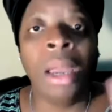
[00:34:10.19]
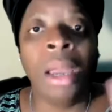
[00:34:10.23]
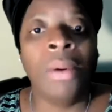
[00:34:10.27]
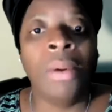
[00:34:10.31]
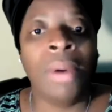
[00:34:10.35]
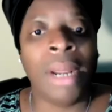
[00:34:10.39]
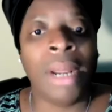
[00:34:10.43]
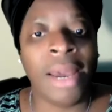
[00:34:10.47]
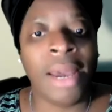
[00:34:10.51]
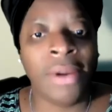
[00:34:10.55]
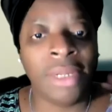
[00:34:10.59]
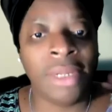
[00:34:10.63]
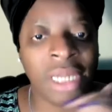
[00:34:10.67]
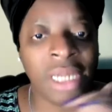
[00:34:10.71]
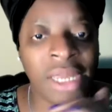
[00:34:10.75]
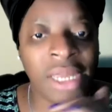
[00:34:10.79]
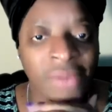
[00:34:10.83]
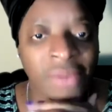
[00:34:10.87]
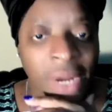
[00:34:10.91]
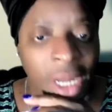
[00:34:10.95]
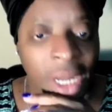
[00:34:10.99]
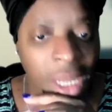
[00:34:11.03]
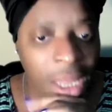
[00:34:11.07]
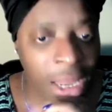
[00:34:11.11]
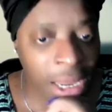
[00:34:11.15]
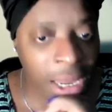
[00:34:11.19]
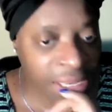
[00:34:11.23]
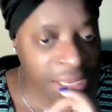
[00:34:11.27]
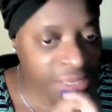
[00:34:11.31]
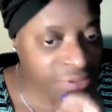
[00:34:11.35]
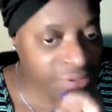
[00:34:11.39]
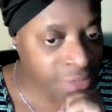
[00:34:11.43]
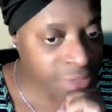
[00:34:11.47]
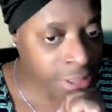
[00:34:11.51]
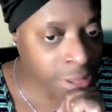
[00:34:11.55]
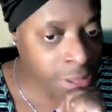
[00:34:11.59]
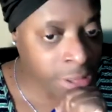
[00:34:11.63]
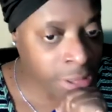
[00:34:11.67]
When I was living in
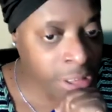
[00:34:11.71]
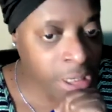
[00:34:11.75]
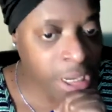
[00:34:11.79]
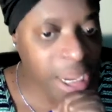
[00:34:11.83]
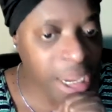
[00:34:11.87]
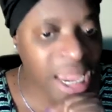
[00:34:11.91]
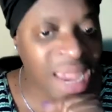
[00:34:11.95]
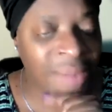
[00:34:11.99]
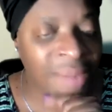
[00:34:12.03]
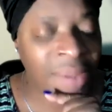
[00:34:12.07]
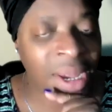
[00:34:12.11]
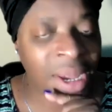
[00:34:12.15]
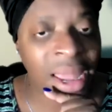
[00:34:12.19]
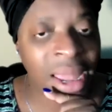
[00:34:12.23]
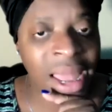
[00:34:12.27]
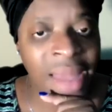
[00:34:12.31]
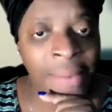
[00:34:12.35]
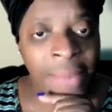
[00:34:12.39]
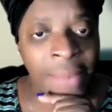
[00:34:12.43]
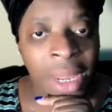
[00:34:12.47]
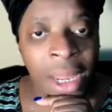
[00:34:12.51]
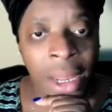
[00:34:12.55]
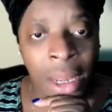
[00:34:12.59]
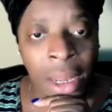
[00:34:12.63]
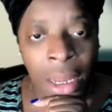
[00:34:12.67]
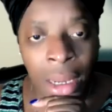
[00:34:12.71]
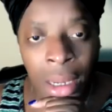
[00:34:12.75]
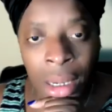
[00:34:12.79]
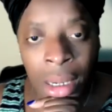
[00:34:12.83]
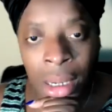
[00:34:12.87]
Gainesville, he came and got me